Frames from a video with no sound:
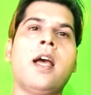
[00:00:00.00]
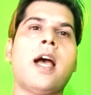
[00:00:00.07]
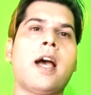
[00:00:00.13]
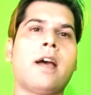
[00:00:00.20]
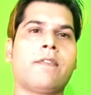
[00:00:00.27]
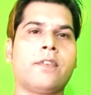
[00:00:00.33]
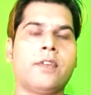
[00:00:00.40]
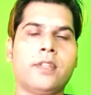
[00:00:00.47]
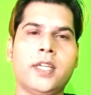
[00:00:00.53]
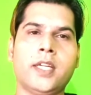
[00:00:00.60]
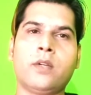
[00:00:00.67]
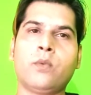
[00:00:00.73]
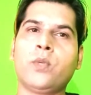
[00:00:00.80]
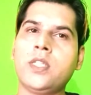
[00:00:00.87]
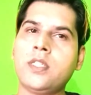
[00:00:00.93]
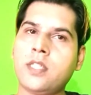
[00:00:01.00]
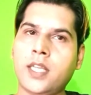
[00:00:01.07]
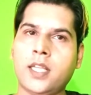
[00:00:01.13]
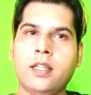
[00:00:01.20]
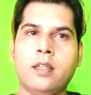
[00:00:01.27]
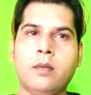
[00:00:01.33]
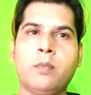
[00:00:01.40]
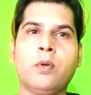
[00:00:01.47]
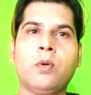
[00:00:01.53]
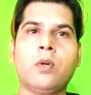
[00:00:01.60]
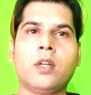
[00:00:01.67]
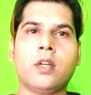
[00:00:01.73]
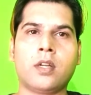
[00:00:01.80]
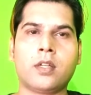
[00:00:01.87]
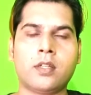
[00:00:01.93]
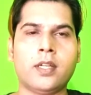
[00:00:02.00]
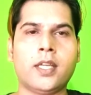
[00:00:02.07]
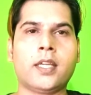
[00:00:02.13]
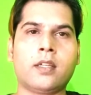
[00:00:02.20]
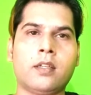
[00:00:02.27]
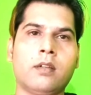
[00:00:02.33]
after that we sell the product, like